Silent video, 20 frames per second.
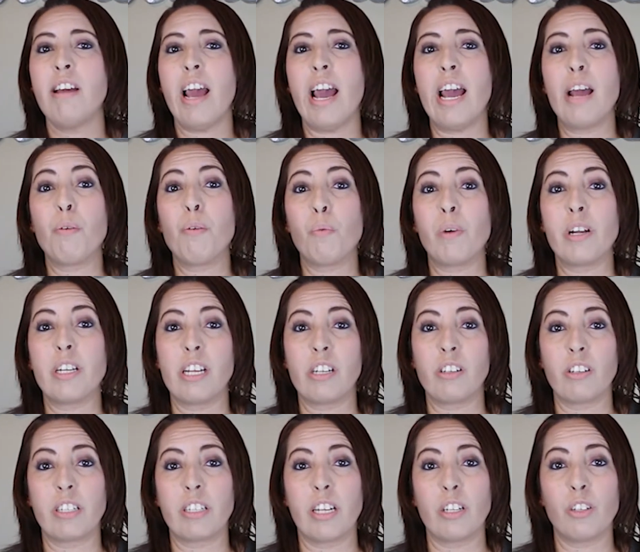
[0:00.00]
And when they
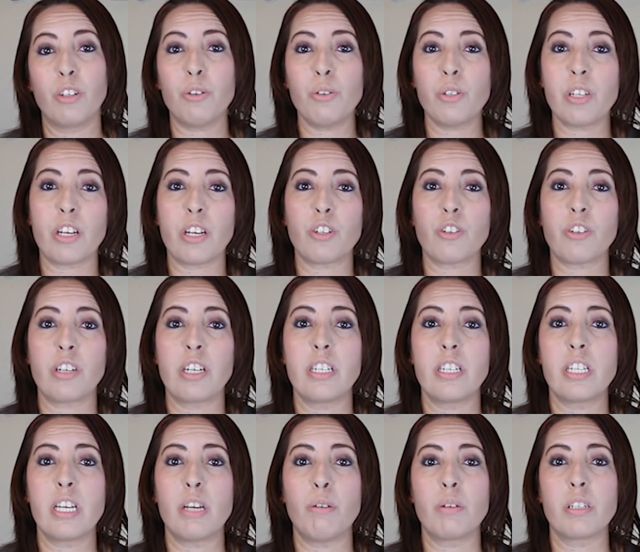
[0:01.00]
looked at those
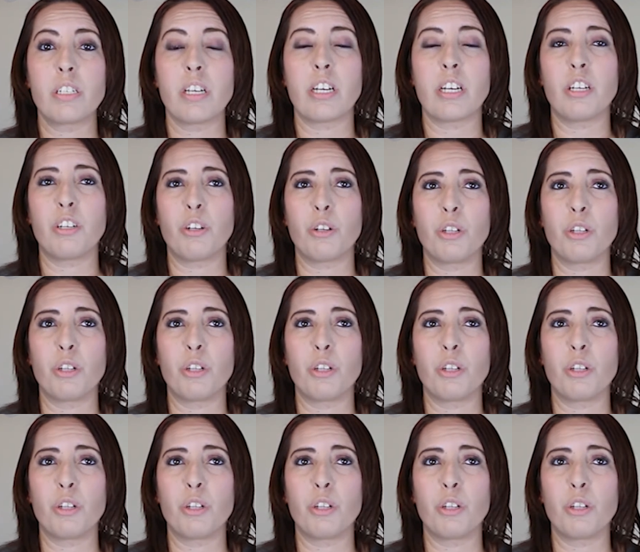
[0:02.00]
x-rays, he was like,